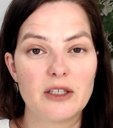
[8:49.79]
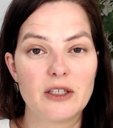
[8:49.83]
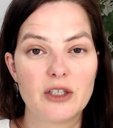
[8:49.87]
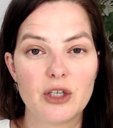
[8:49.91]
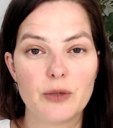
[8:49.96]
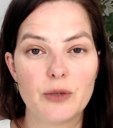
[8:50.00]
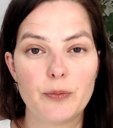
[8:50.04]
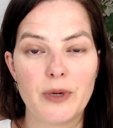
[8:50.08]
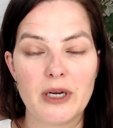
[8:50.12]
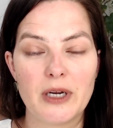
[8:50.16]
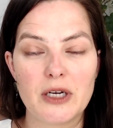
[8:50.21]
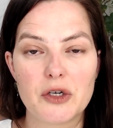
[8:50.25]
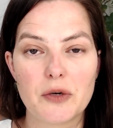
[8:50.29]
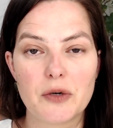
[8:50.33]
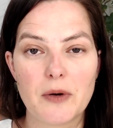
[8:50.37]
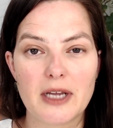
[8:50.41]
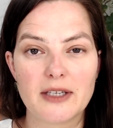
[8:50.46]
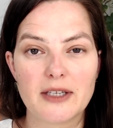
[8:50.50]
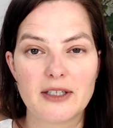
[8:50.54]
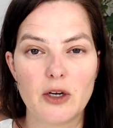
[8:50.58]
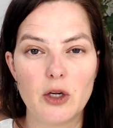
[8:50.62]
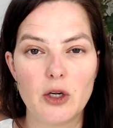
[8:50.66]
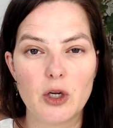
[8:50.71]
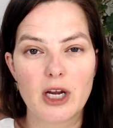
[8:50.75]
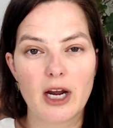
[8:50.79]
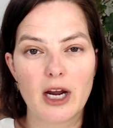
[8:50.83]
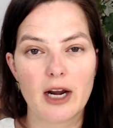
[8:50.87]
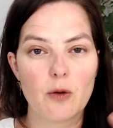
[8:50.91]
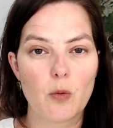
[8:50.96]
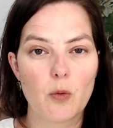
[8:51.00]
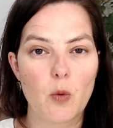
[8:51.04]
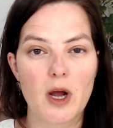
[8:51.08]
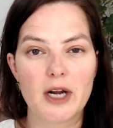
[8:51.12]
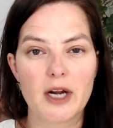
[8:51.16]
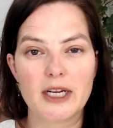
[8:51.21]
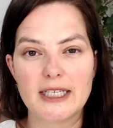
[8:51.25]
to Pinterest and you kind of
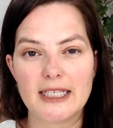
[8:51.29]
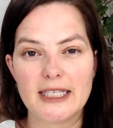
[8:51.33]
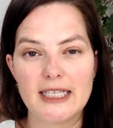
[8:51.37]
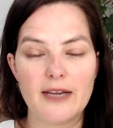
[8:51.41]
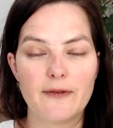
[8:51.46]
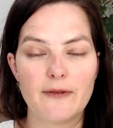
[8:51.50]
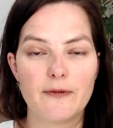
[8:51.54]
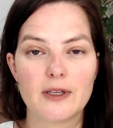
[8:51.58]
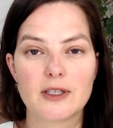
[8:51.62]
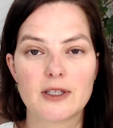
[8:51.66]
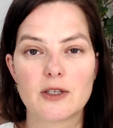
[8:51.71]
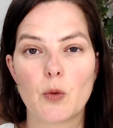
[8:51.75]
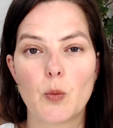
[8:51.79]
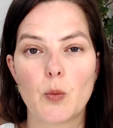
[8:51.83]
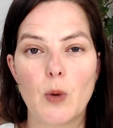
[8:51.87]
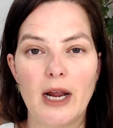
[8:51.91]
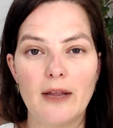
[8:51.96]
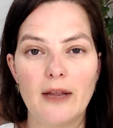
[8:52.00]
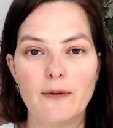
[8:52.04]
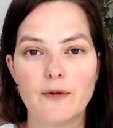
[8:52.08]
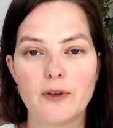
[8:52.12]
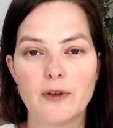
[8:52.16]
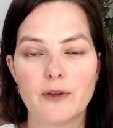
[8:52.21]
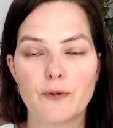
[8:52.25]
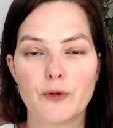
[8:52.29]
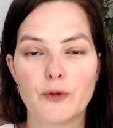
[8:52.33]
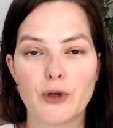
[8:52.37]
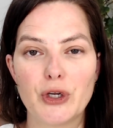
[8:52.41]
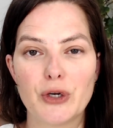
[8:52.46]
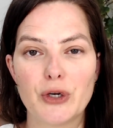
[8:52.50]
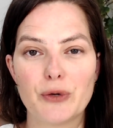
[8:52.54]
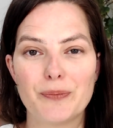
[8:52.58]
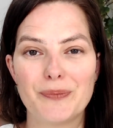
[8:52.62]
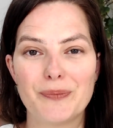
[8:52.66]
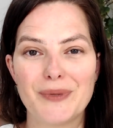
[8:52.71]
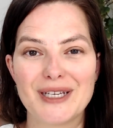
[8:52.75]
want to see if it's a right fit for
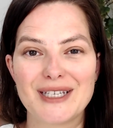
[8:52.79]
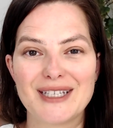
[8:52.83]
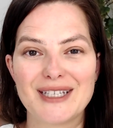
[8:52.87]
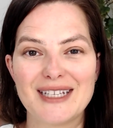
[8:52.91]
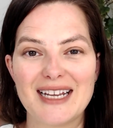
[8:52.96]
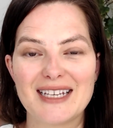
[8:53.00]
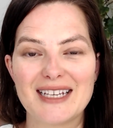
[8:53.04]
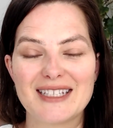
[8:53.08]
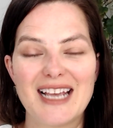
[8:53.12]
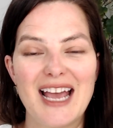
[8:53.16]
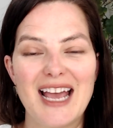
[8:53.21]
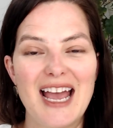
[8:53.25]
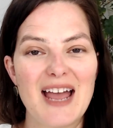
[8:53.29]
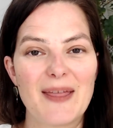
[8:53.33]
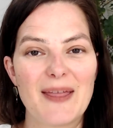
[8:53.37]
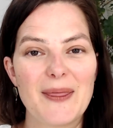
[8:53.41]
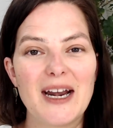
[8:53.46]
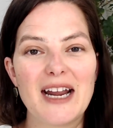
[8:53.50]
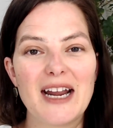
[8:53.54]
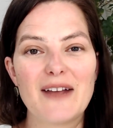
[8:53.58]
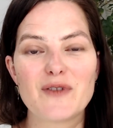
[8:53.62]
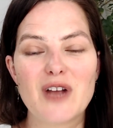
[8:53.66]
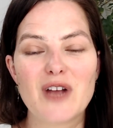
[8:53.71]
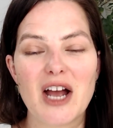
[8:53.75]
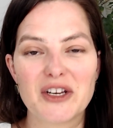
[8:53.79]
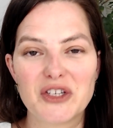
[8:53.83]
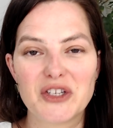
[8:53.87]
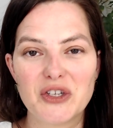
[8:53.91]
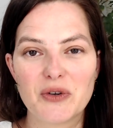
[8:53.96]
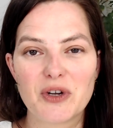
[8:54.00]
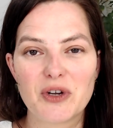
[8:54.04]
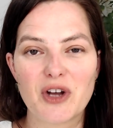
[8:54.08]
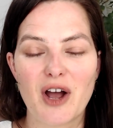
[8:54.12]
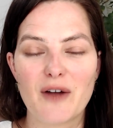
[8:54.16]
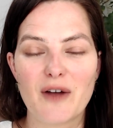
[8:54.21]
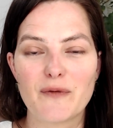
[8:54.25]
your business, then I've got you
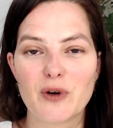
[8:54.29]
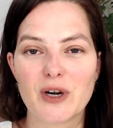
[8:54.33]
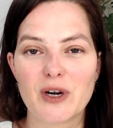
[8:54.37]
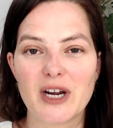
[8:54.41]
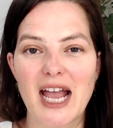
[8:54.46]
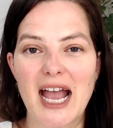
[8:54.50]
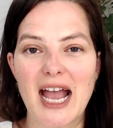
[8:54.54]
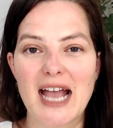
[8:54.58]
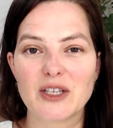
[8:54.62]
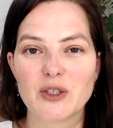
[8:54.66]
covered as